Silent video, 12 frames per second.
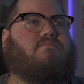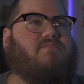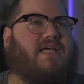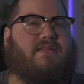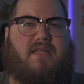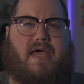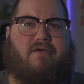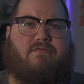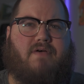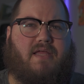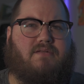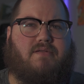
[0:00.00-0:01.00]
life.
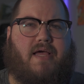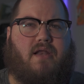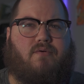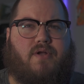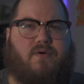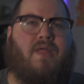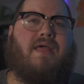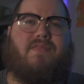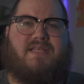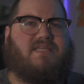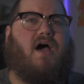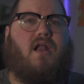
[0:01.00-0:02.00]
I don't know.
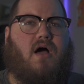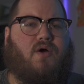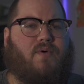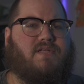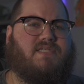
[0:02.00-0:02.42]
This got awkward,